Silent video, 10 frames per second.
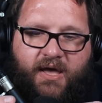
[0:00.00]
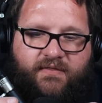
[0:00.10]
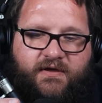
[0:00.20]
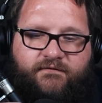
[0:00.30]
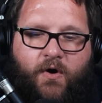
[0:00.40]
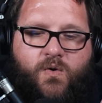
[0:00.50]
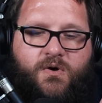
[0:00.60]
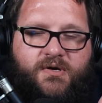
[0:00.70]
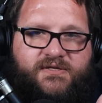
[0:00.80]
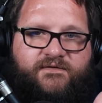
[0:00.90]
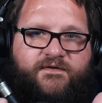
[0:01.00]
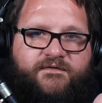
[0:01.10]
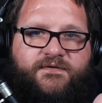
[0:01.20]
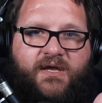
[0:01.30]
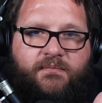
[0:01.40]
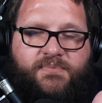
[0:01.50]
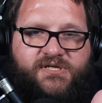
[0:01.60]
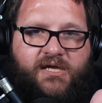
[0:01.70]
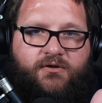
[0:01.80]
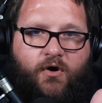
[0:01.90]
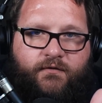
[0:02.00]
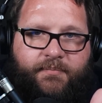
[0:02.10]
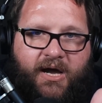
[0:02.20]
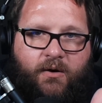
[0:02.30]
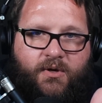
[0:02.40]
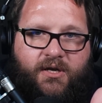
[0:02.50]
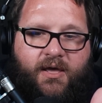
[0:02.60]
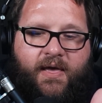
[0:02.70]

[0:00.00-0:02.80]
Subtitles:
and the Evoker is 15% overpowered.